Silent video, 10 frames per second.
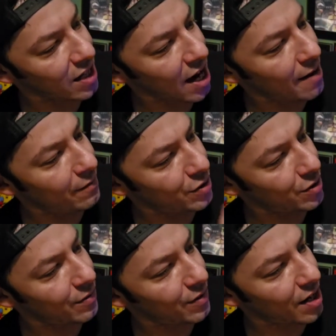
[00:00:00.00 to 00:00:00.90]
knife,
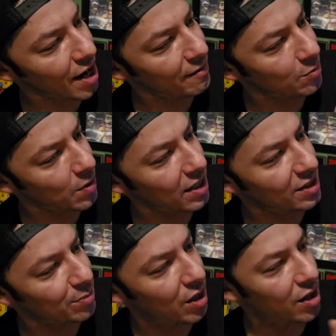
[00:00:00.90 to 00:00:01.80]
two different knives. One
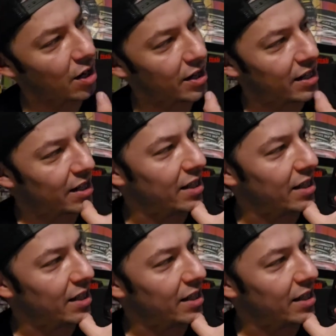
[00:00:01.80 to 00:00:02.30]
has blood on it,